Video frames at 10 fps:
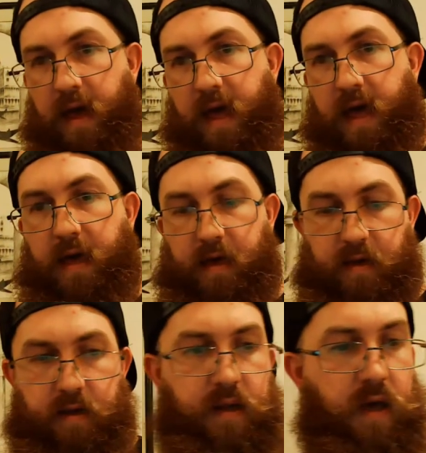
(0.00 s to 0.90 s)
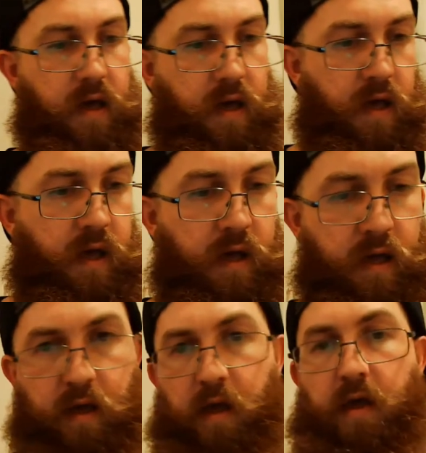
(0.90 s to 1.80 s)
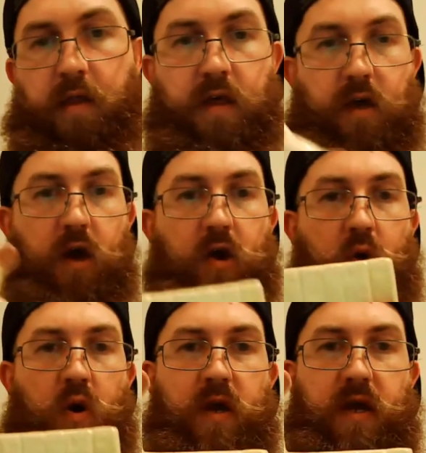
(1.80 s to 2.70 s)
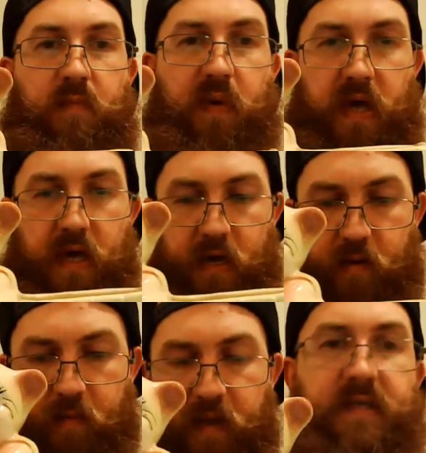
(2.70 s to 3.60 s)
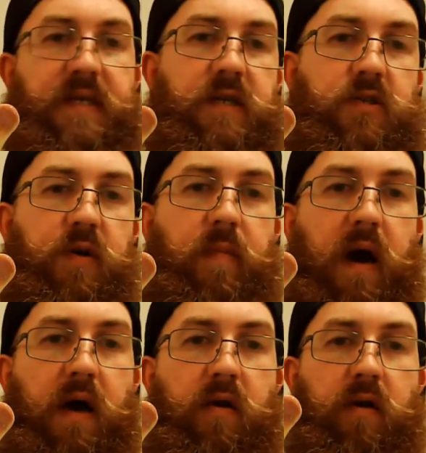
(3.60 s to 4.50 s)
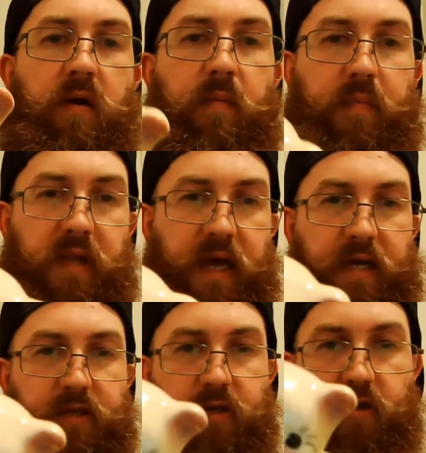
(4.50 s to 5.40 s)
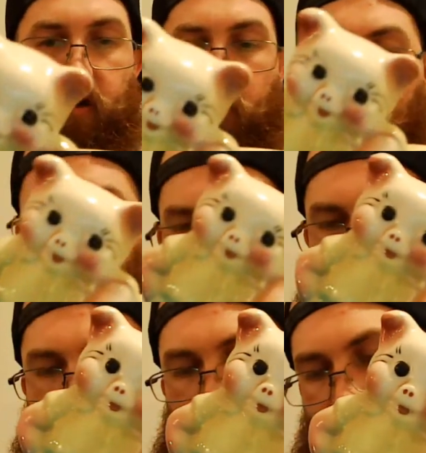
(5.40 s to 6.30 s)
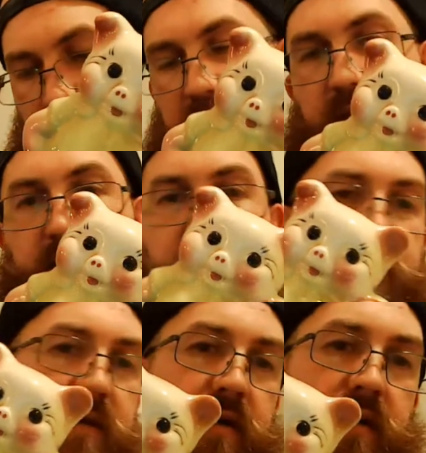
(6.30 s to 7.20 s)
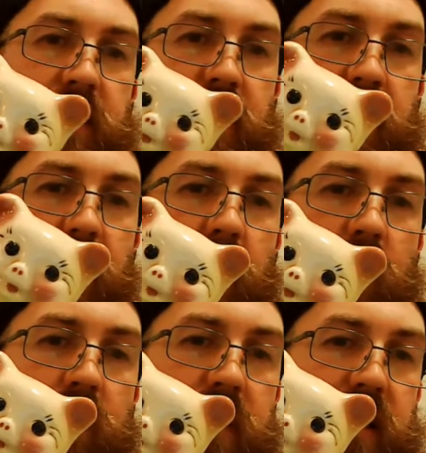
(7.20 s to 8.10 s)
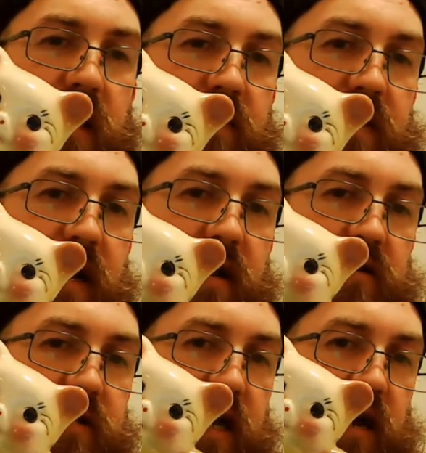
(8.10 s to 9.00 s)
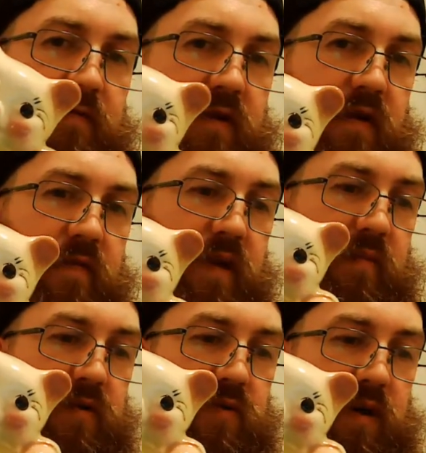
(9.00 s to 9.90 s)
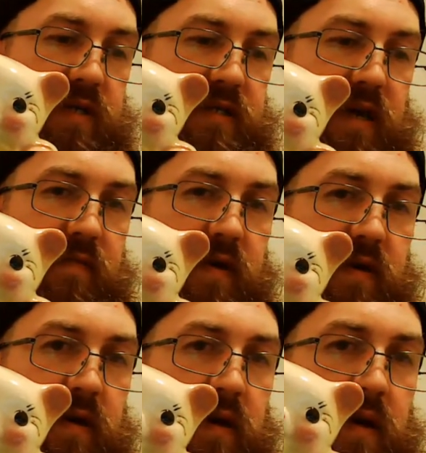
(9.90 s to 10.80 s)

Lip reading: And the Corky Pig Mid-Century Modern Planter. Awesome piece. Only $11 now if you give me number 27.